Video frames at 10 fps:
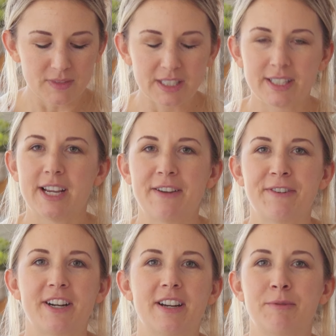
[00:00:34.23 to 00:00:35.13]
today I
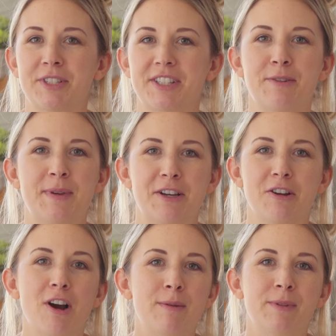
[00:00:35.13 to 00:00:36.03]
figured I'm just gonna make a
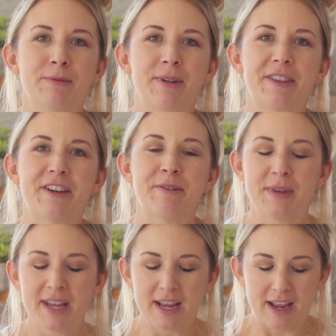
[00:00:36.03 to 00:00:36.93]
cobbler with them
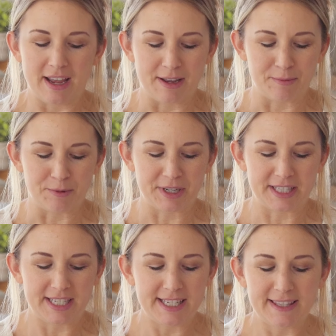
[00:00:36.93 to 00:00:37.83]
and we'll
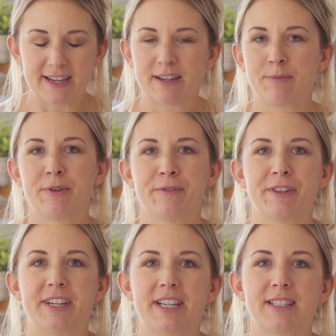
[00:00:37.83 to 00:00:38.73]
get to eat that up over
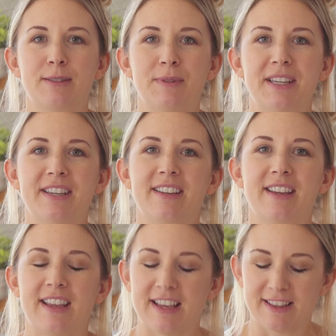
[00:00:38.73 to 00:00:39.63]
the next
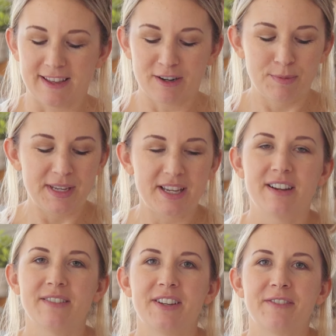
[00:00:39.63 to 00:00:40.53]
week. And that'll be
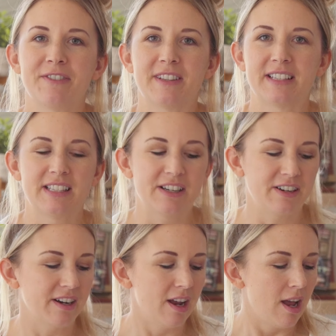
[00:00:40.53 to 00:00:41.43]
kind of it for this
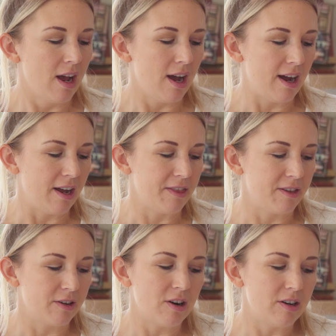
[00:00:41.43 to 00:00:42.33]
year.
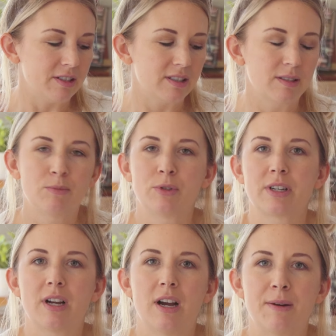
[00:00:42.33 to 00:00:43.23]
There are some more
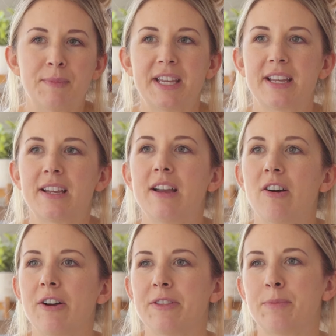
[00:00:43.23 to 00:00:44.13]
coming
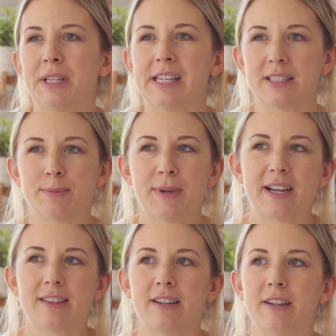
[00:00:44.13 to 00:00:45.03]
on the plants
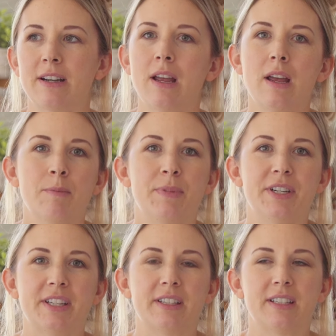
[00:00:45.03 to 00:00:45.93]
back there,
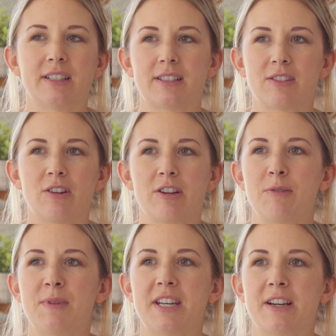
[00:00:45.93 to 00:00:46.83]
but it's not gonna
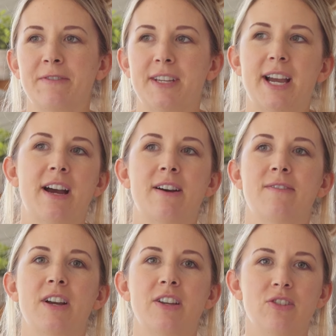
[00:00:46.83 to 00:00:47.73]
be enough to have
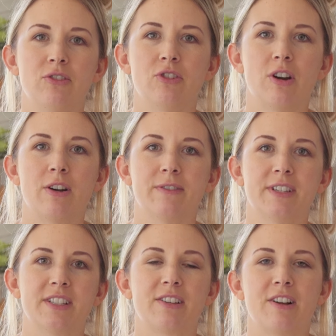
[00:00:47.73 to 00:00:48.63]
a huge
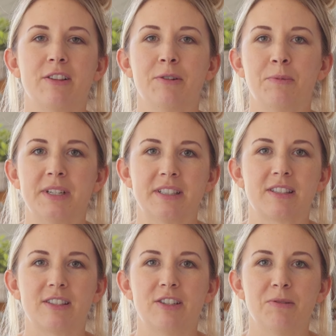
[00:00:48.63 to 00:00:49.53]
harvest all at once
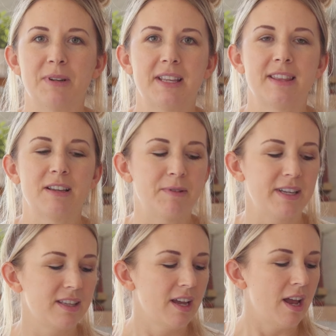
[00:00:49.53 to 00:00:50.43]
to do anything
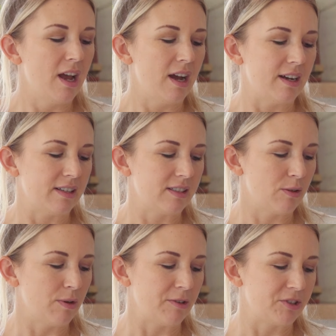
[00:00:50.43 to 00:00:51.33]
with.
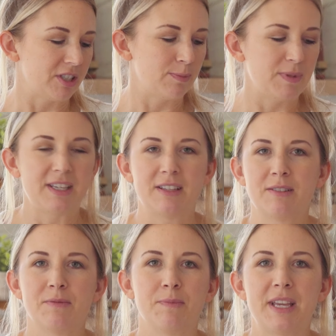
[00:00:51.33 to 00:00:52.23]
So I'll just
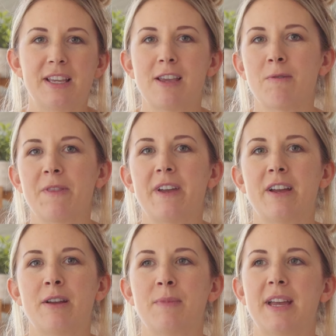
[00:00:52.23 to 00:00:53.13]
be baking with
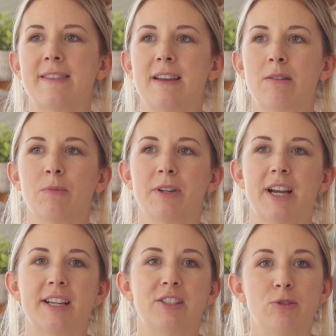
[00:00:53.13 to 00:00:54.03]
them, and then
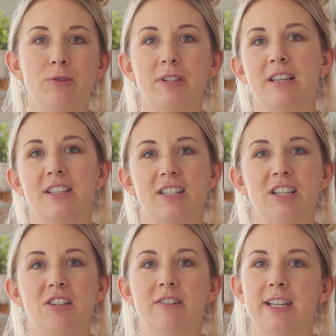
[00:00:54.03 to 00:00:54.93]
what I do
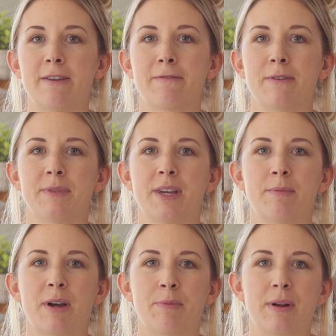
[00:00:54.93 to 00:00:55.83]
continue to get from
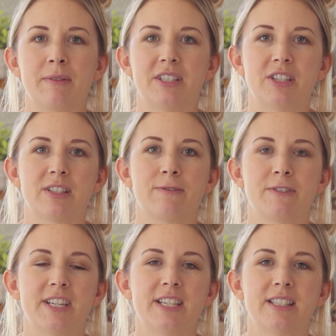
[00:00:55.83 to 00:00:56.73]
them, I'll probably just
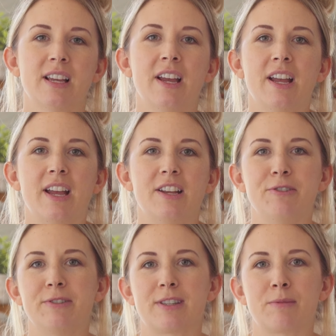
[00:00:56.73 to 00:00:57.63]
freeze and
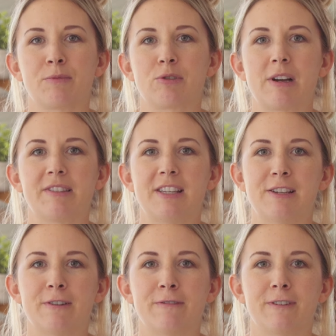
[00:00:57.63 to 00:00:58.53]
use them throughout the
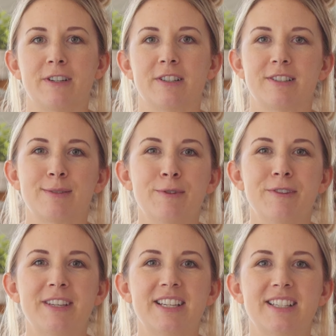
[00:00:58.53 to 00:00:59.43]
year for
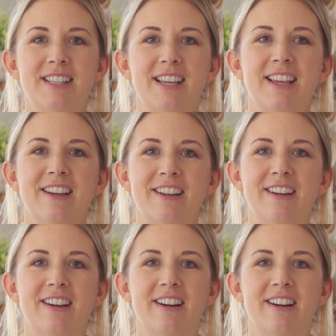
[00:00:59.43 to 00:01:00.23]
smoothies and